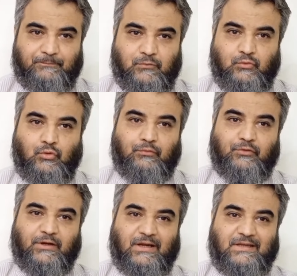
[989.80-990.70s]
to go
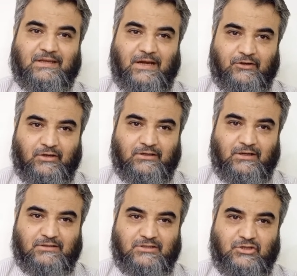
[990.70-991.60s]
for any
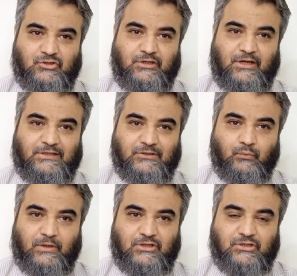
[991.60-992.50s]
cataract surgery
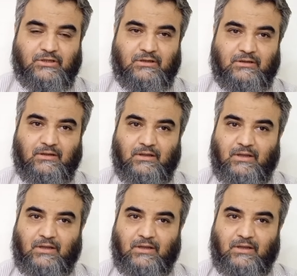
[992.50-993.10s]
intervention.